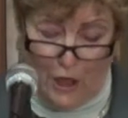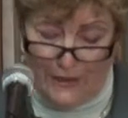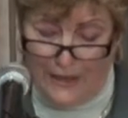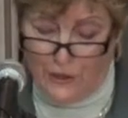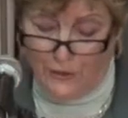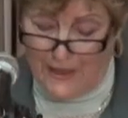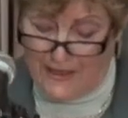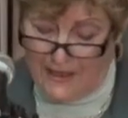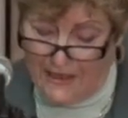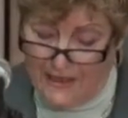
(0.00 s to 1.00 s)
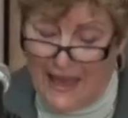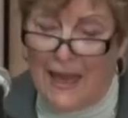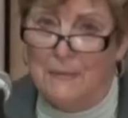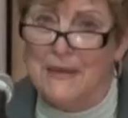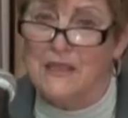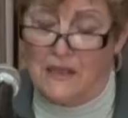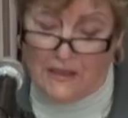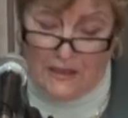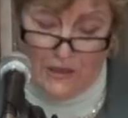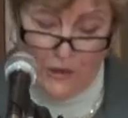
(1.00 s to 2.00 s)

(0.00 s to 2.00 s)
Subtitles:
all Delta residents and businesses